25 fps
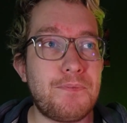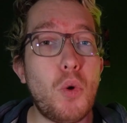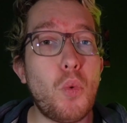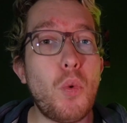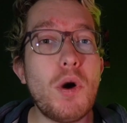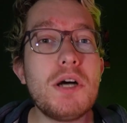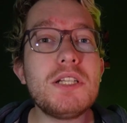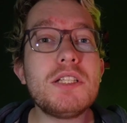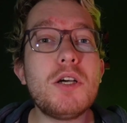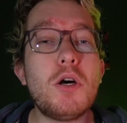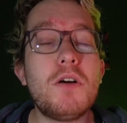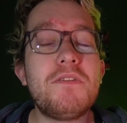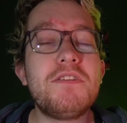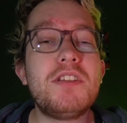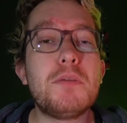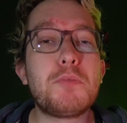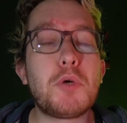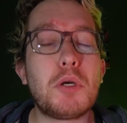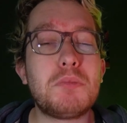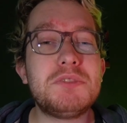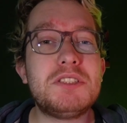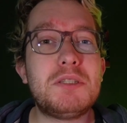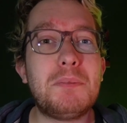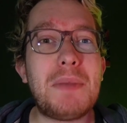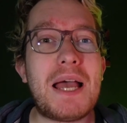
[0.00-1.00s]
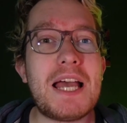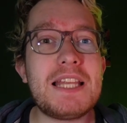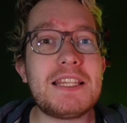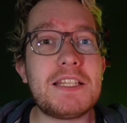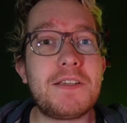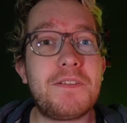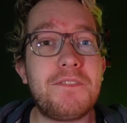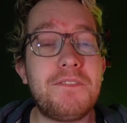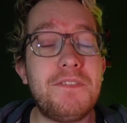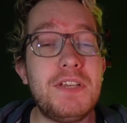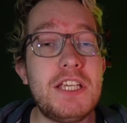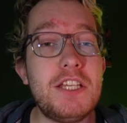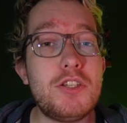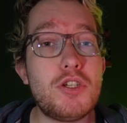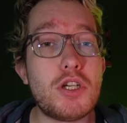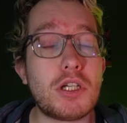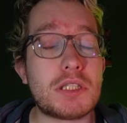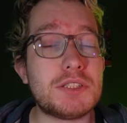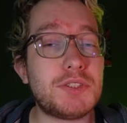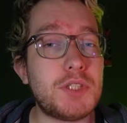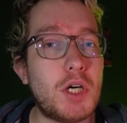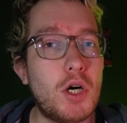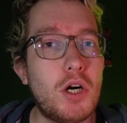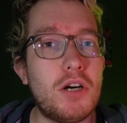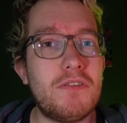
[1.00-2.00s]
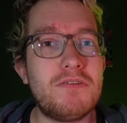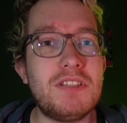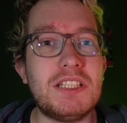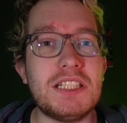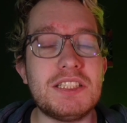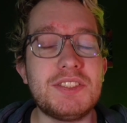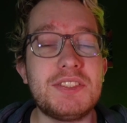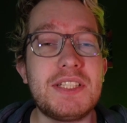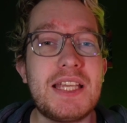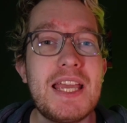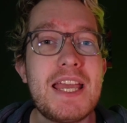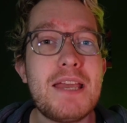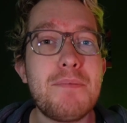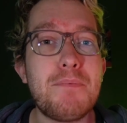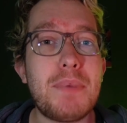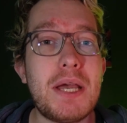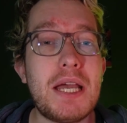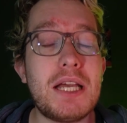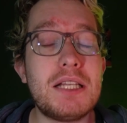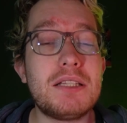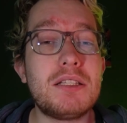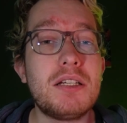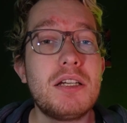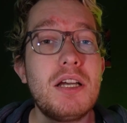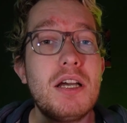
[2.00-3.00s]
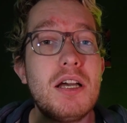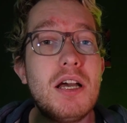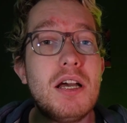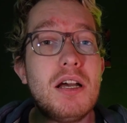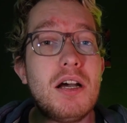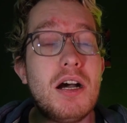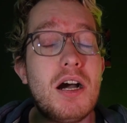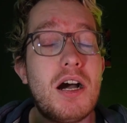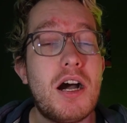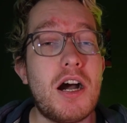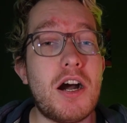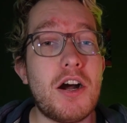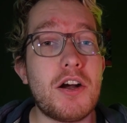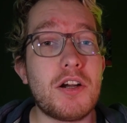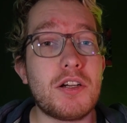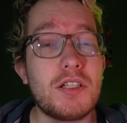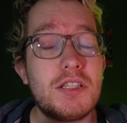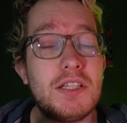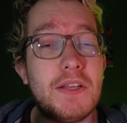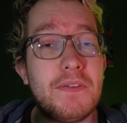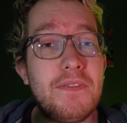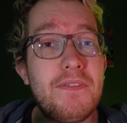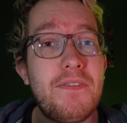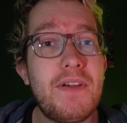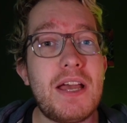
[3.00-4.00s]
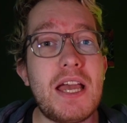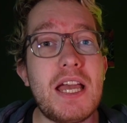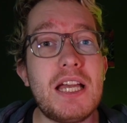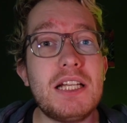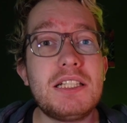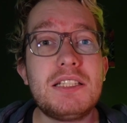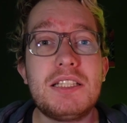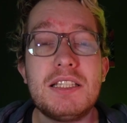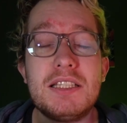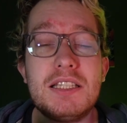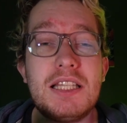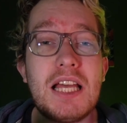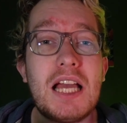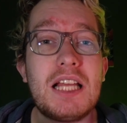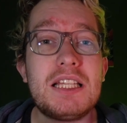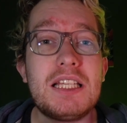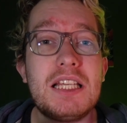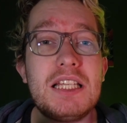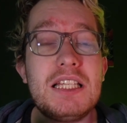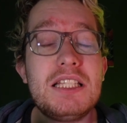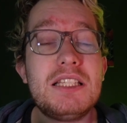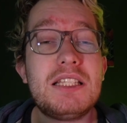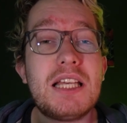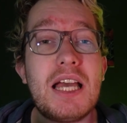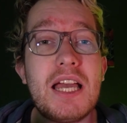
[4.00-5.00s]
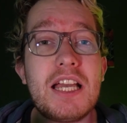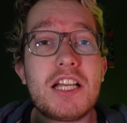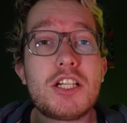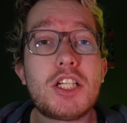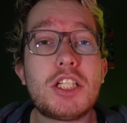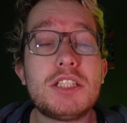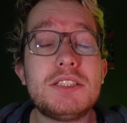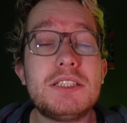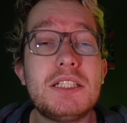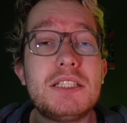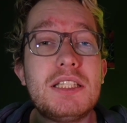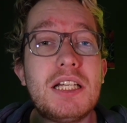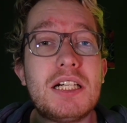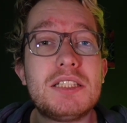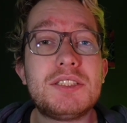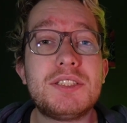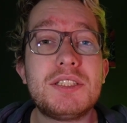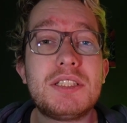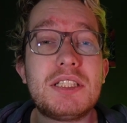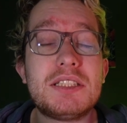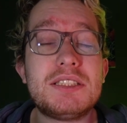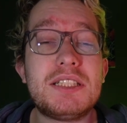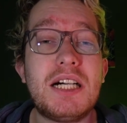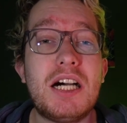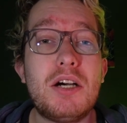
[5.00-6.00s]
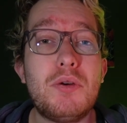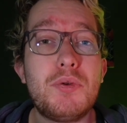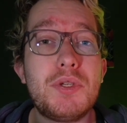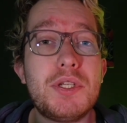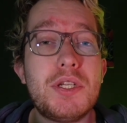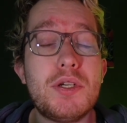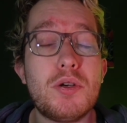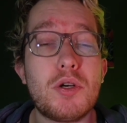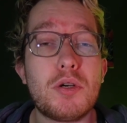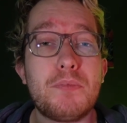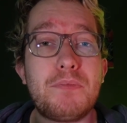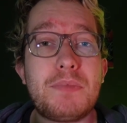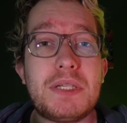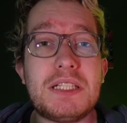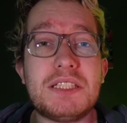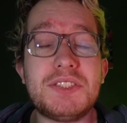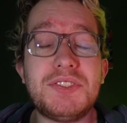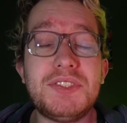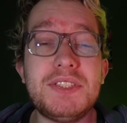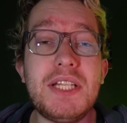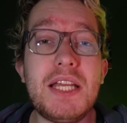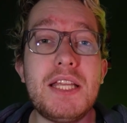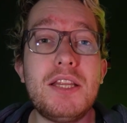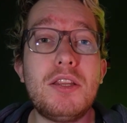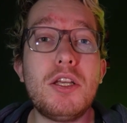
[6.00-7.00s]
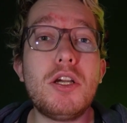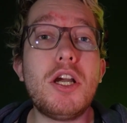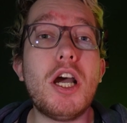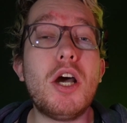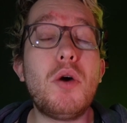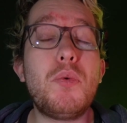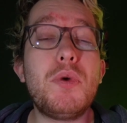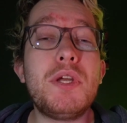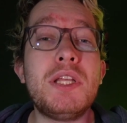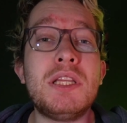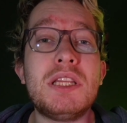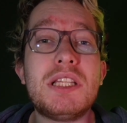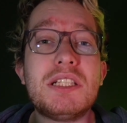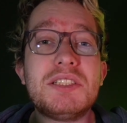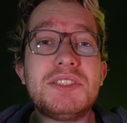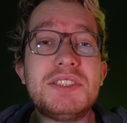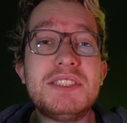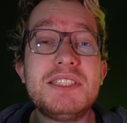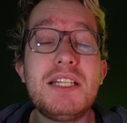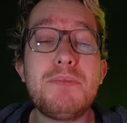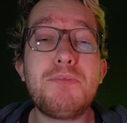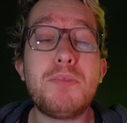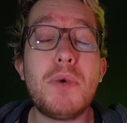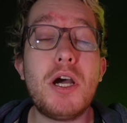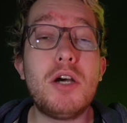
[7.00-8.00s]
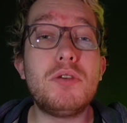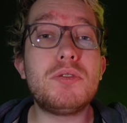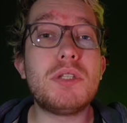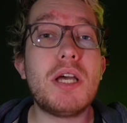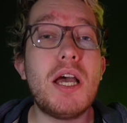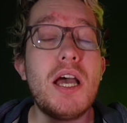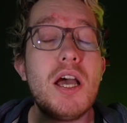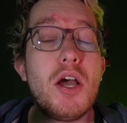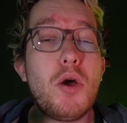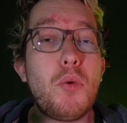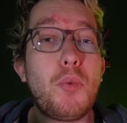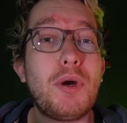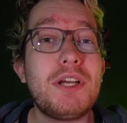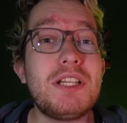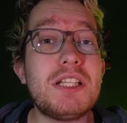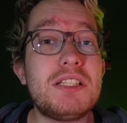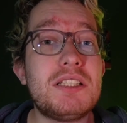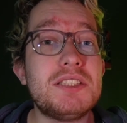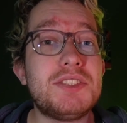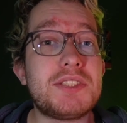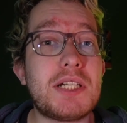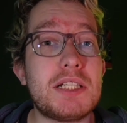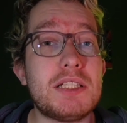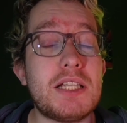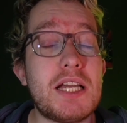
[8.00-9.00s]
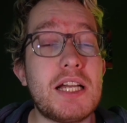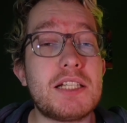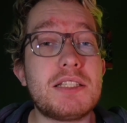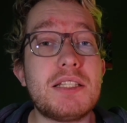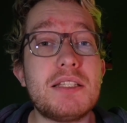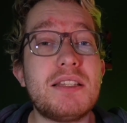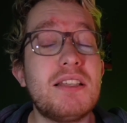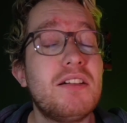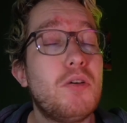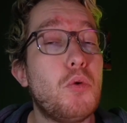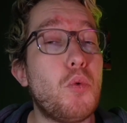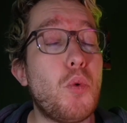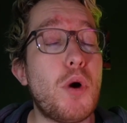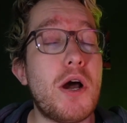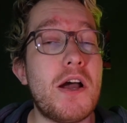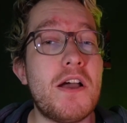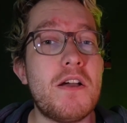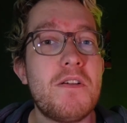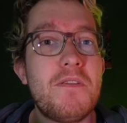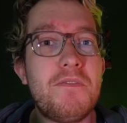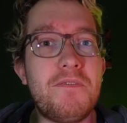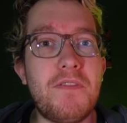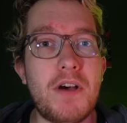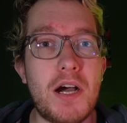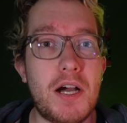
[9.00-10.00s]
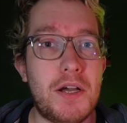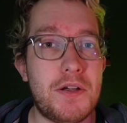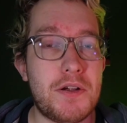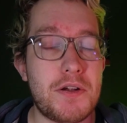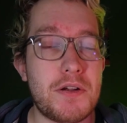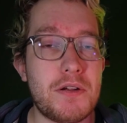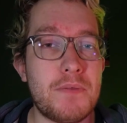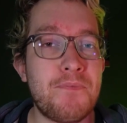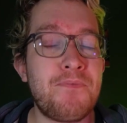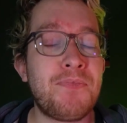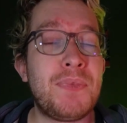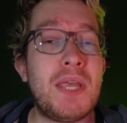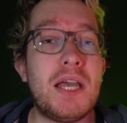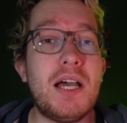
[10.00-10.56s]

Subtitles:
One of the problematic features of this gamepad are the fact that it actually doesn't allow your PC to go in the sleep mode when it is connected via wire.